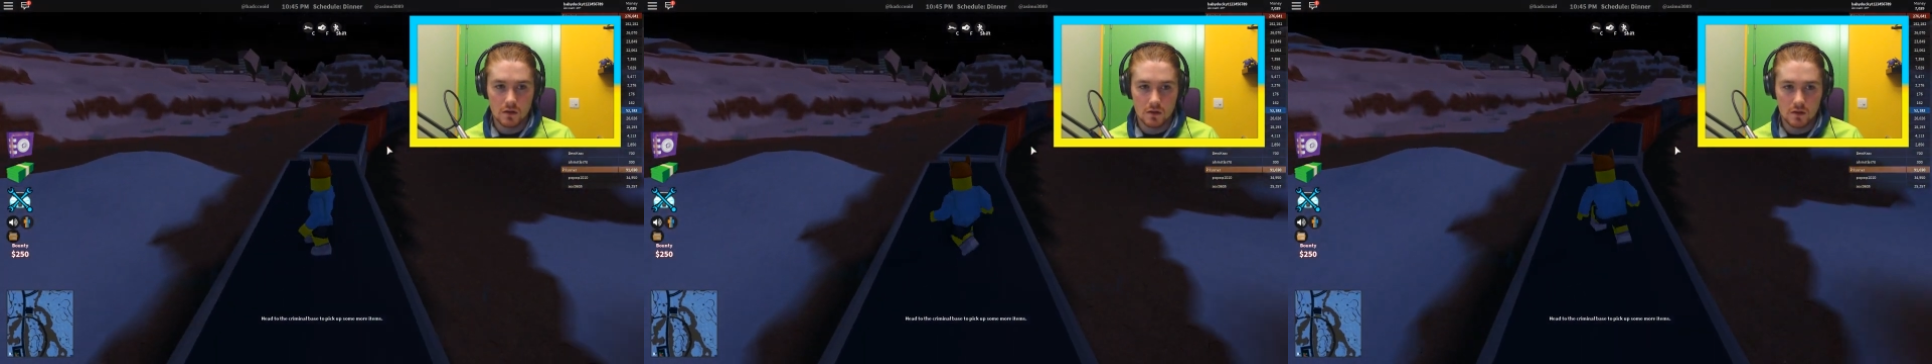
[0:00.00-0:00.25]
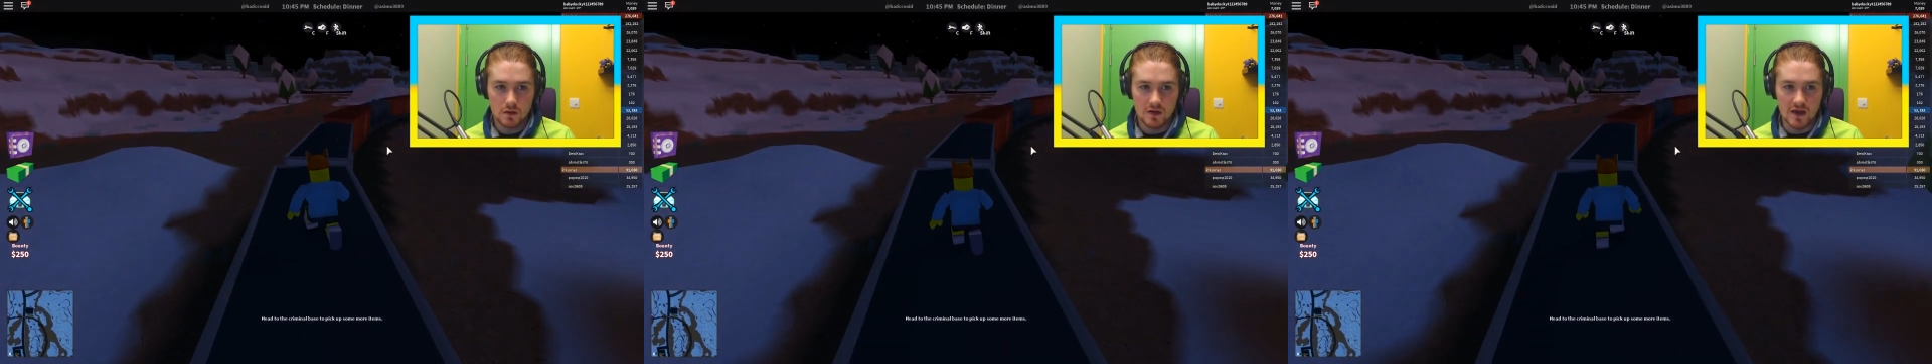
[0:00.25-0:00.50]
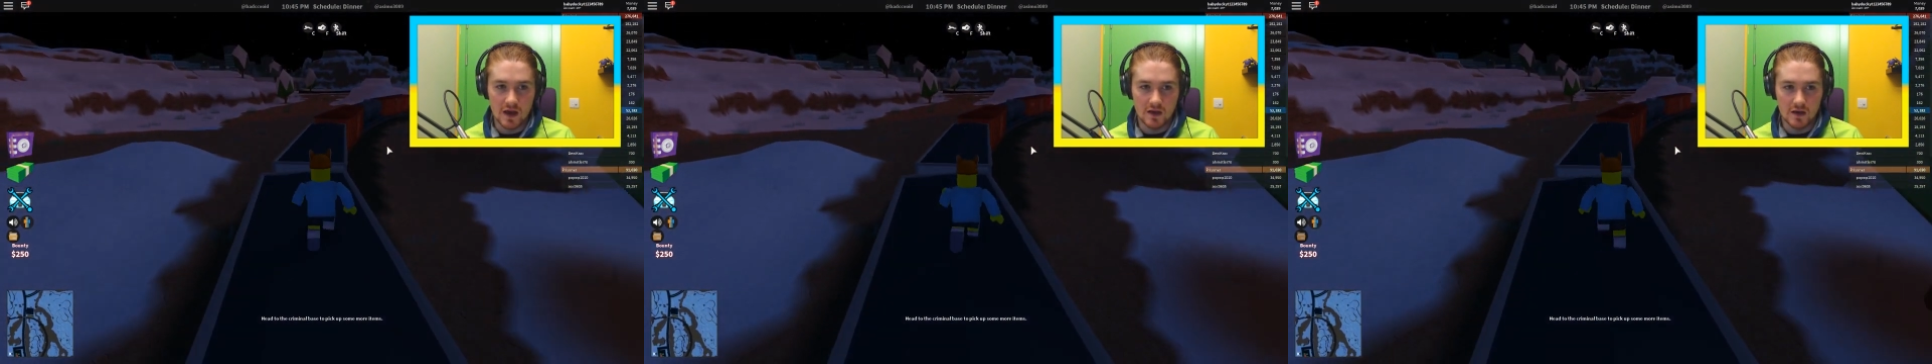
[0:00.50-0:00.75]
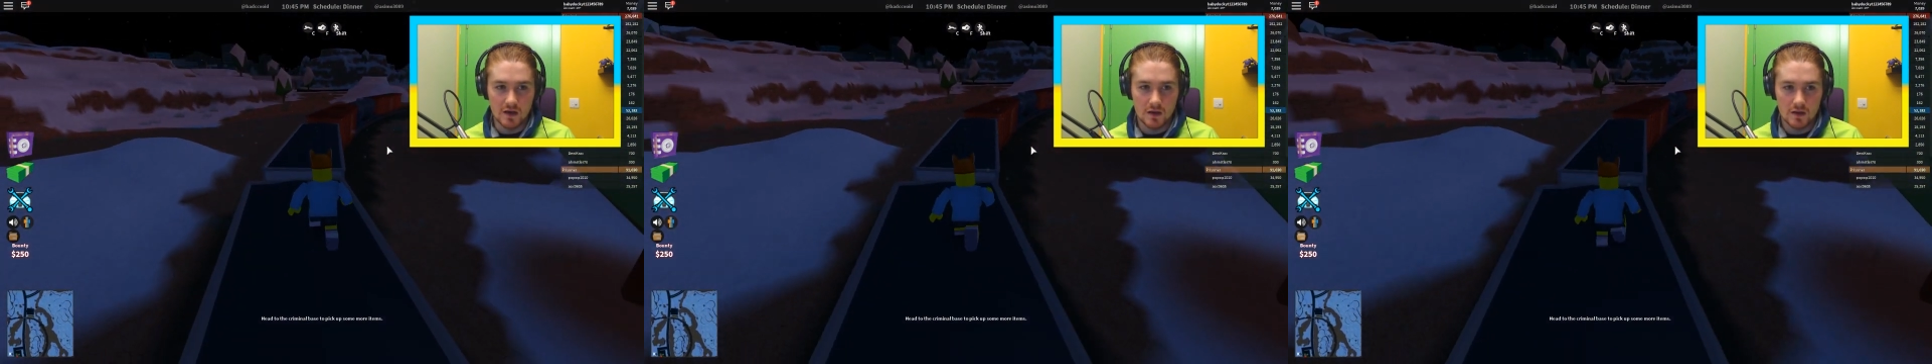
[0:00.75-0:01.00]
Yeah, and then
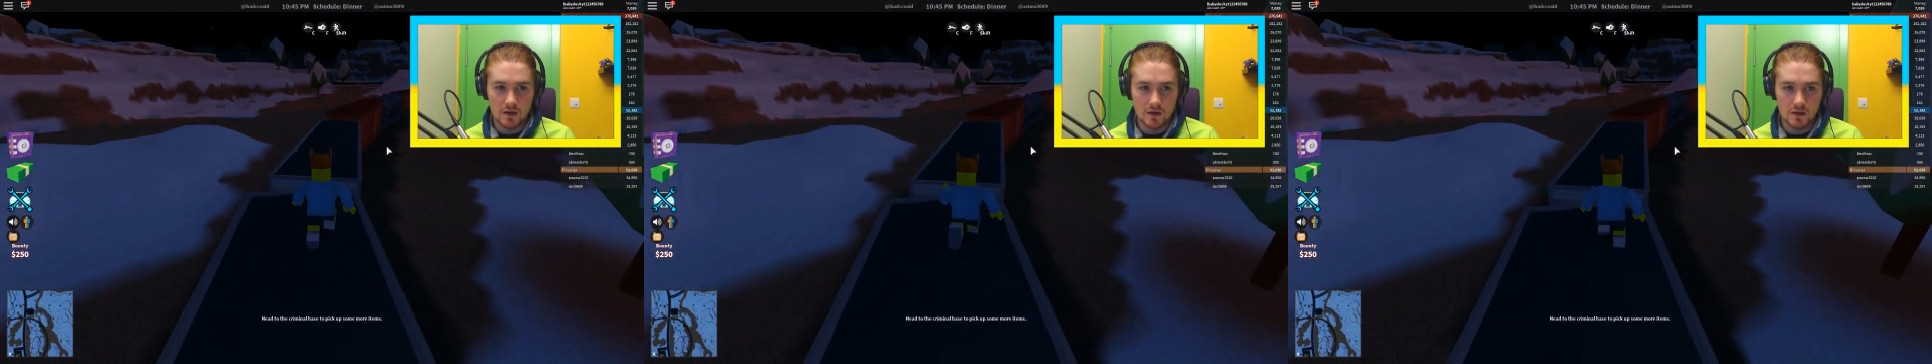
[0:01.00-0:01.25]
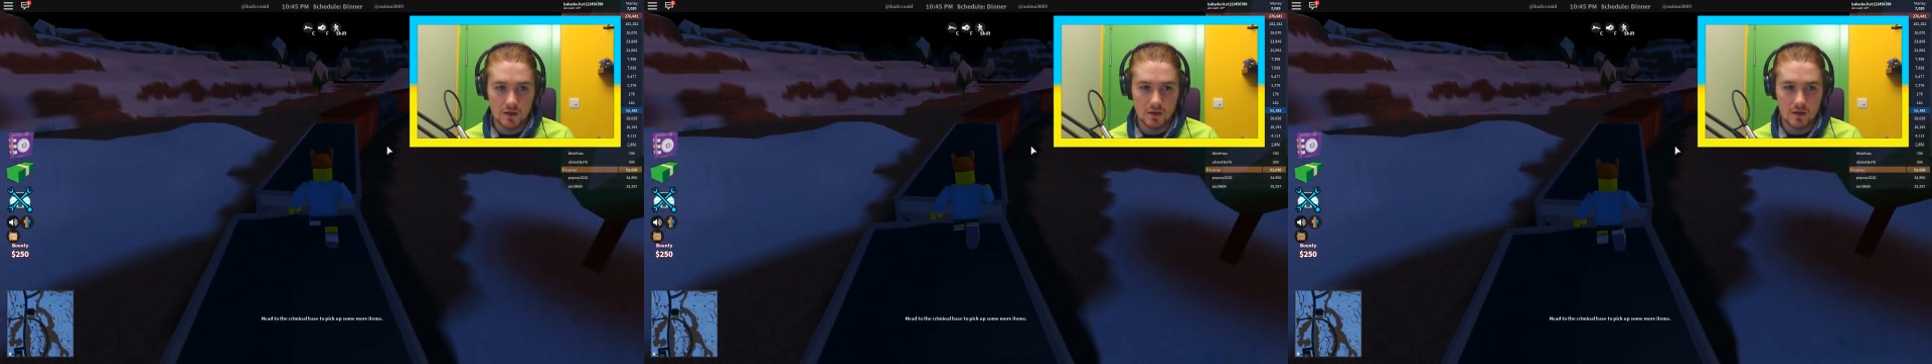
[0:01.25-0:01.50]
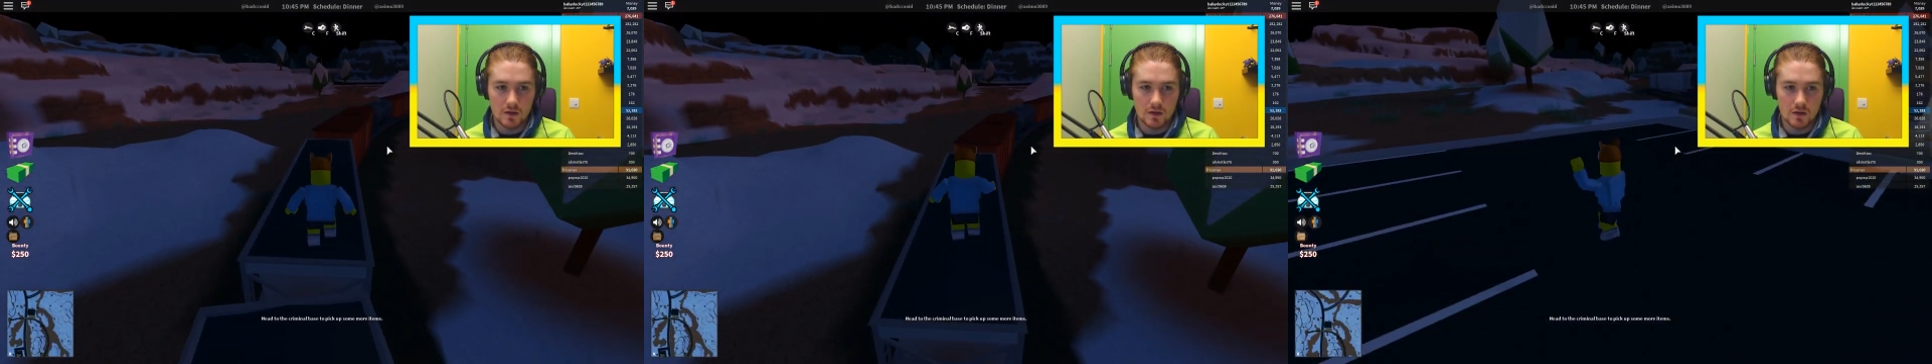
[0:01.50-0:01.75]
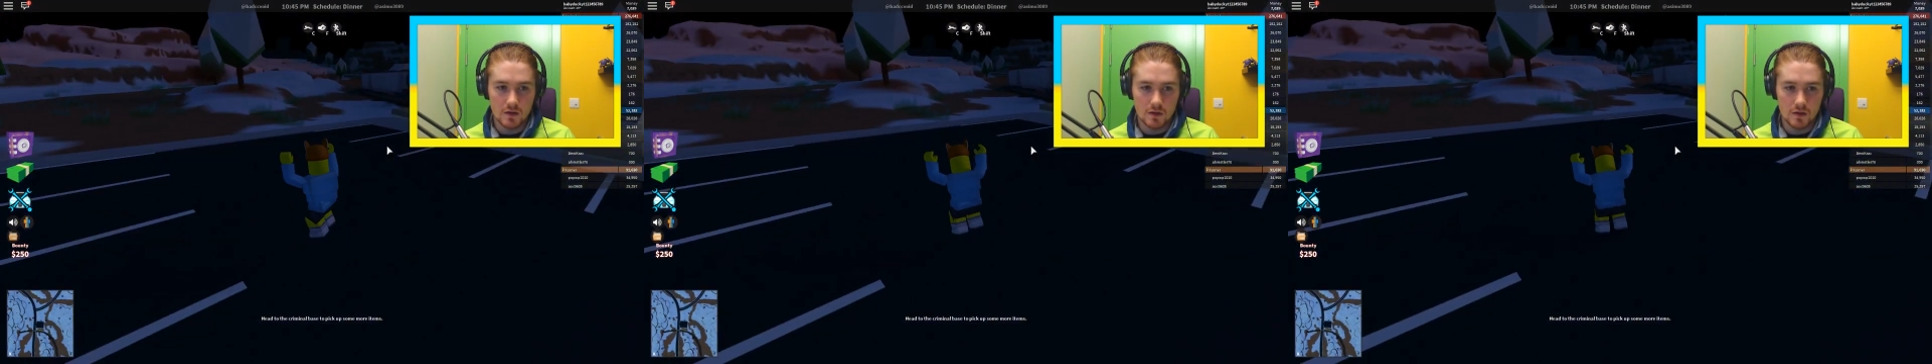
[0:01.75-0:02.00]
the red carriages are the
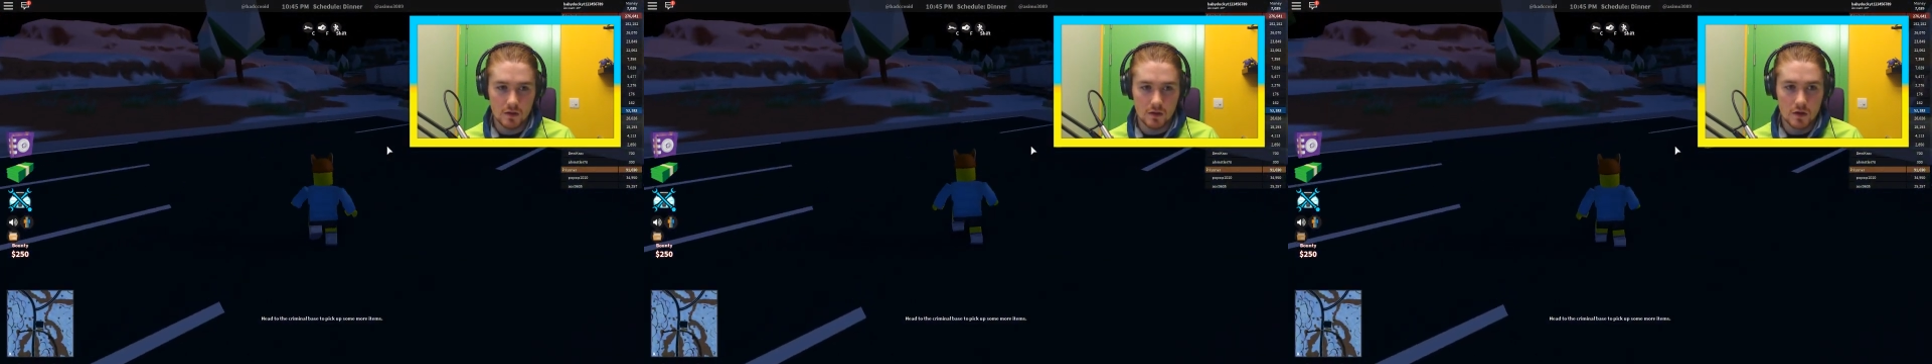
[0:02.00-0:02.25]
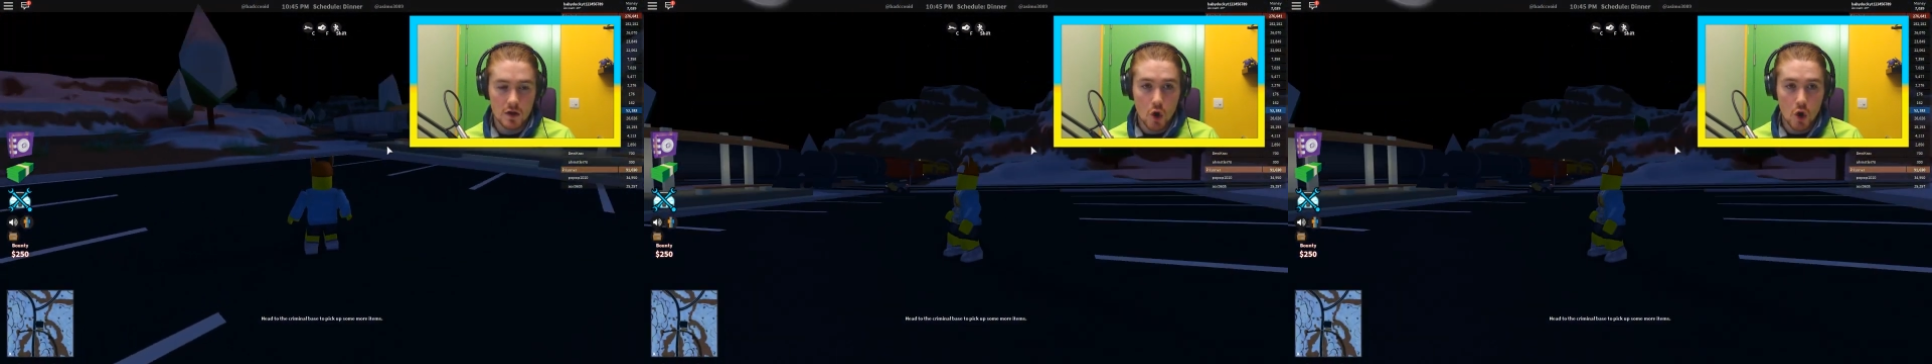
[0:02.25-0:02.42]
ones you can get into,